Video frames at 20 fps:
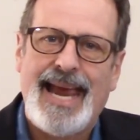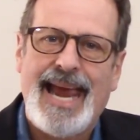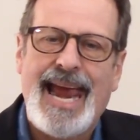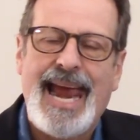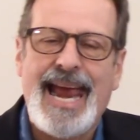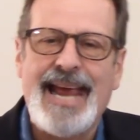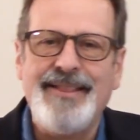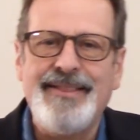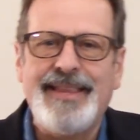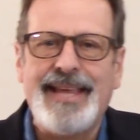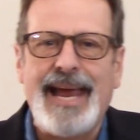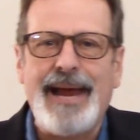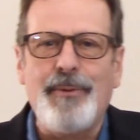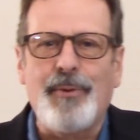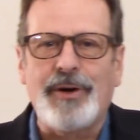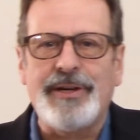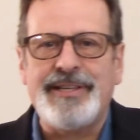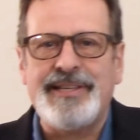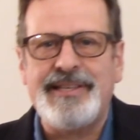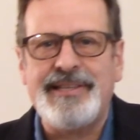and they
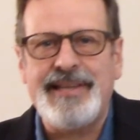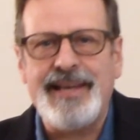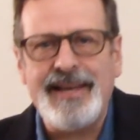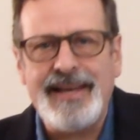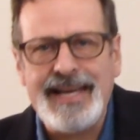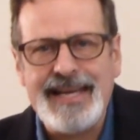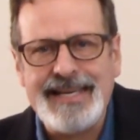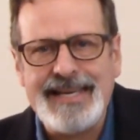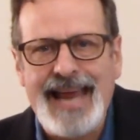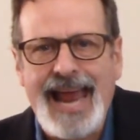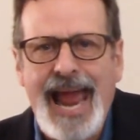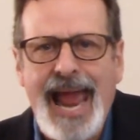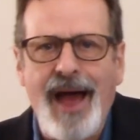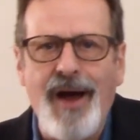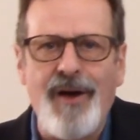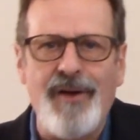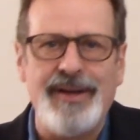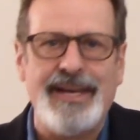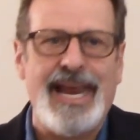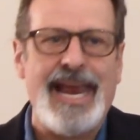were sitting
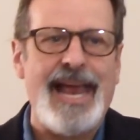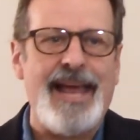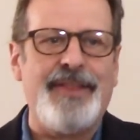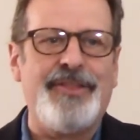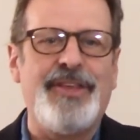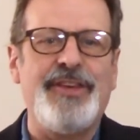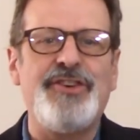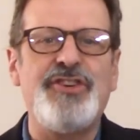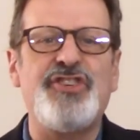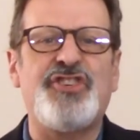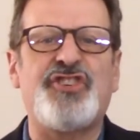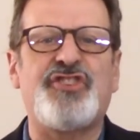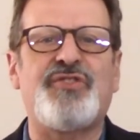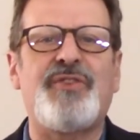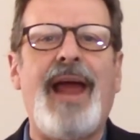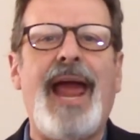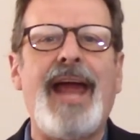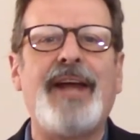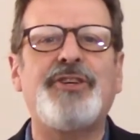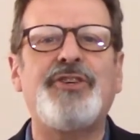down and the
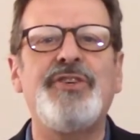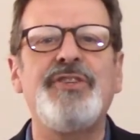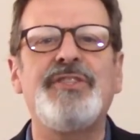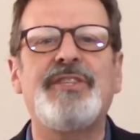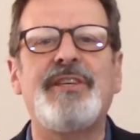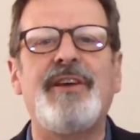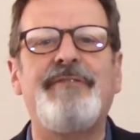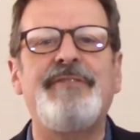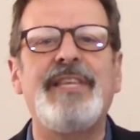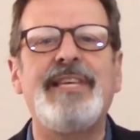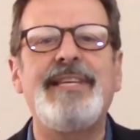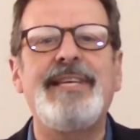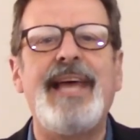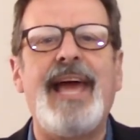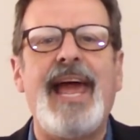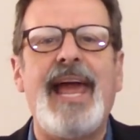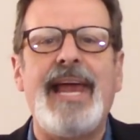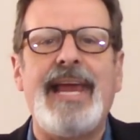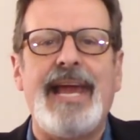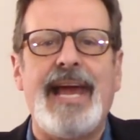distractions of the
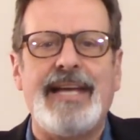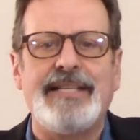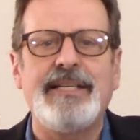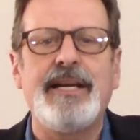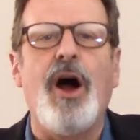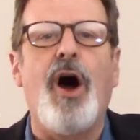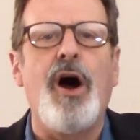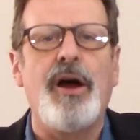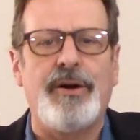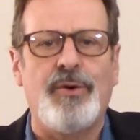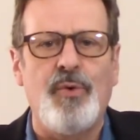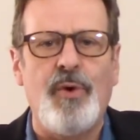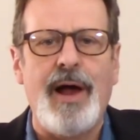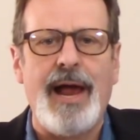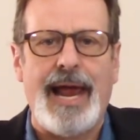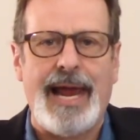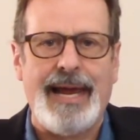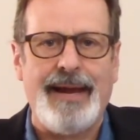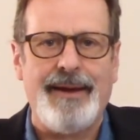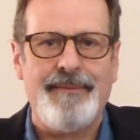day had gone
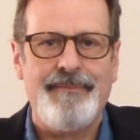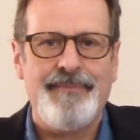away